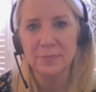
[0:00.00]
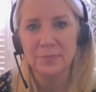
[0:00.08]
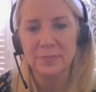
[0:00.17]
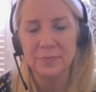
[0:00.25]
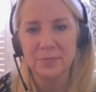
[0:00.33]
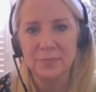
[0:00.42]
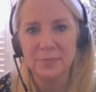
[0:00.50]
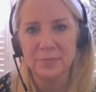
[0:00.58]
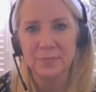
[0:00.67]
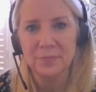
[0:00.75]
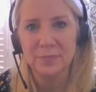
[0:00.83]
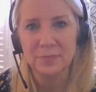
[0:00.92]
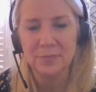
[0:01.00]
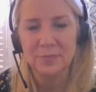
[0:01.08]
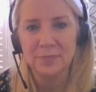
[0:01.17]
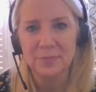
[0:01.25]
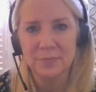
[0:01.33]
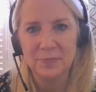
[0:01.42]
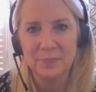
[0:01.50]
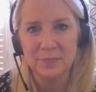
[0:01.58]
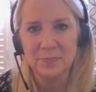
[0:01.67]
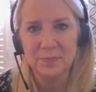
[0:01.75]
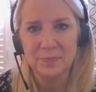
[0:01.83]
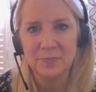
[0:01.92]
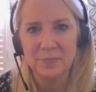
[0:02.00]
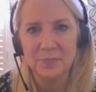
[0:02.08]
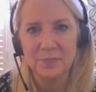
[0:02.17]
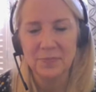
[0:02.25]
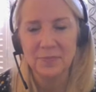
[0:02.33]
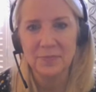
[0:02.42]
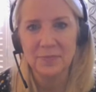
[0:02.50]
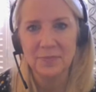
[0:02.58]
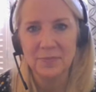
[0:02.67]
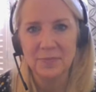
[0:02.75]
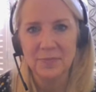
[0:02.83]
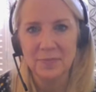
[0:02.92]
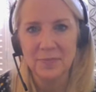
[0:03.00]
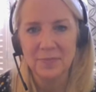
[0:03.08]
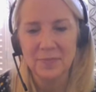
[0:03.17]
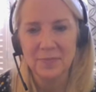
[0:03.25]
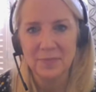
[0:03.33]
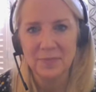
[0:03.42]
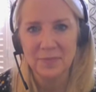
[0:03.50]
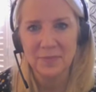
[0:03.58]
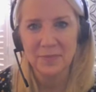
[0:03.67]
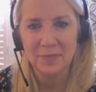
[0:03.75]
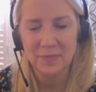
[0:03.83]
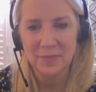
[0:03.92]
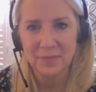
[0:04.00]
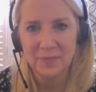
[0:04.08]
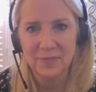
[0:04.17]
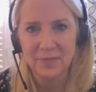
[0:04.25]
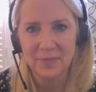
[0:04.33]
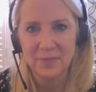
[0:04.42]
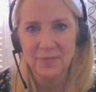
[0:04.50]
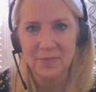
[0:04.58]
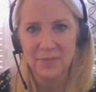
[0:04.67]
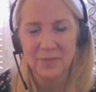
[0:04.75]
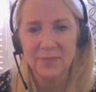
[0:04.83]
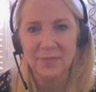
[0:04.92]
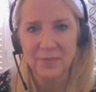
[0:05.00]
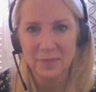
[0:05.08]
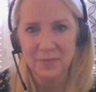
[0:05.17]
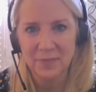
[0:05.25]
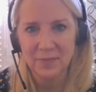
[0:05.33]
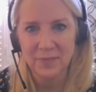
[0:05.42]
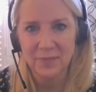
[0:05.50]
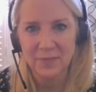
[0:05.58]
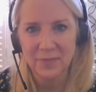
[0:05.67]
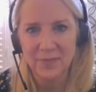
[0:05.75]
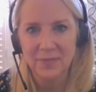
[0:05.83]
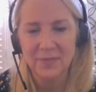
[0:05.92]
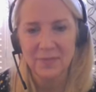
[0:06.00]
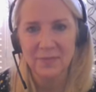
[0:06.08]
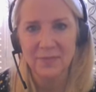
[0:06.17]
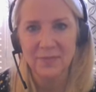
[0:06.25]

(not speaking)